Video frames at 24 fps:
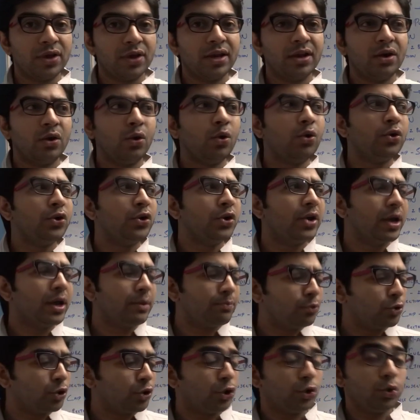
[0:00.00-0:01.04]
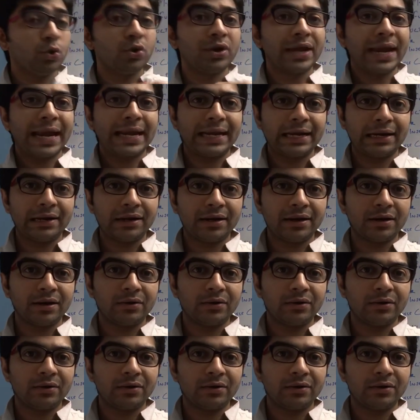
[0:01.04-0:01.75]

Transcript: that or you can put two catalytic